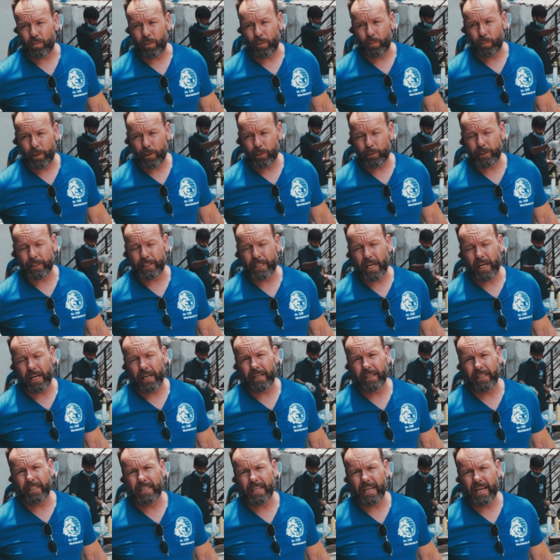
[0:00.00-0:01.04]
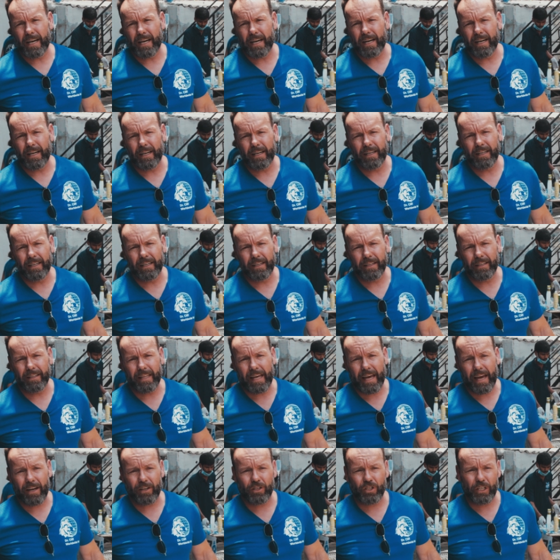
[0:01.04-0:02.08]
when we were done,
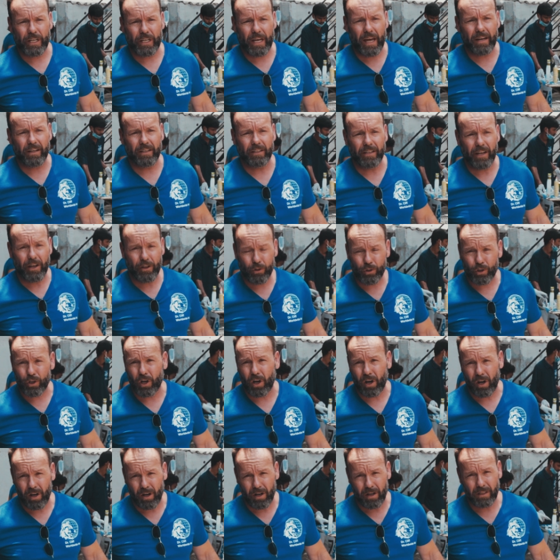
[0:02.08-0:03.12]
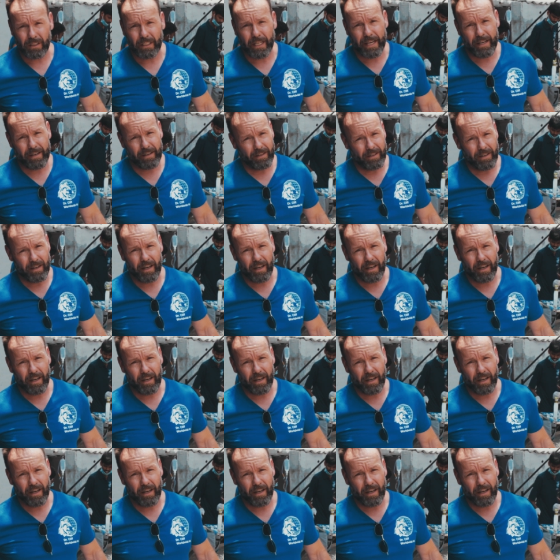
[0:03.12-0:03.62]
uh, they actually had another call late at